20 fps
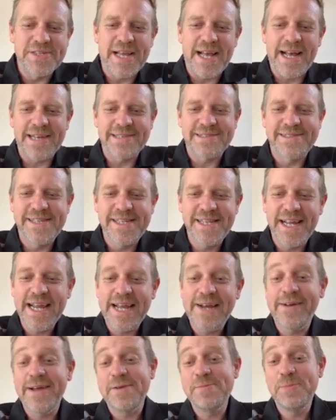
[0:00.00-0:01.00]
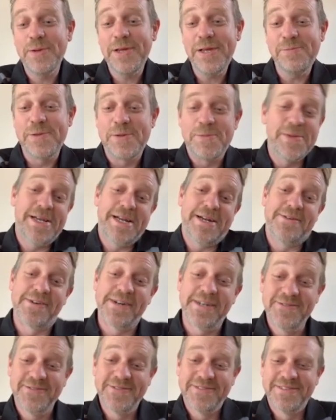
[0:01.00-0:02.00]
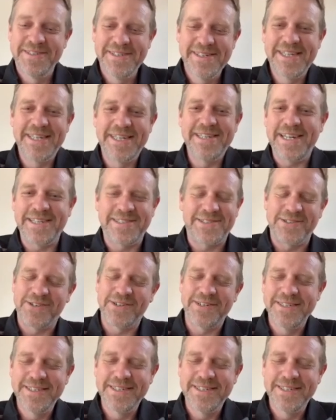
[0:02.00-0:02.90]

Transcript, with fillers: cars, and then they go out and beat me. But anyway, that's all right